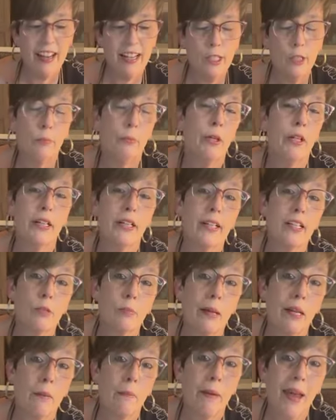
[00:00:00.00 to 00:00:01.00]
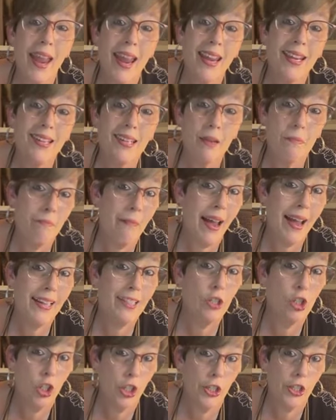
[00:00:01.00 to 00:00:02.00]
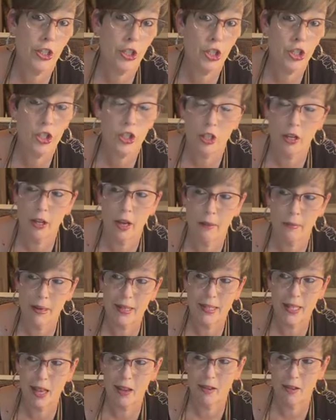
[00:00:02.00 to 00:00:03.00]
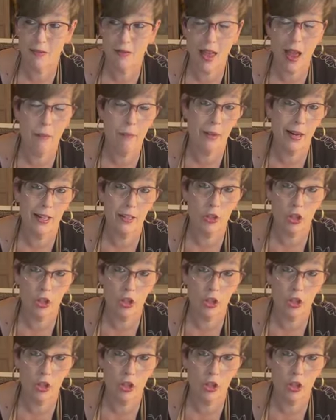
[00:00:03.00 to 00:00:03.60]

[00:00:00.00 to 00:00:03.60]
Facebook has been a pain in my tush. I'm going to tell you that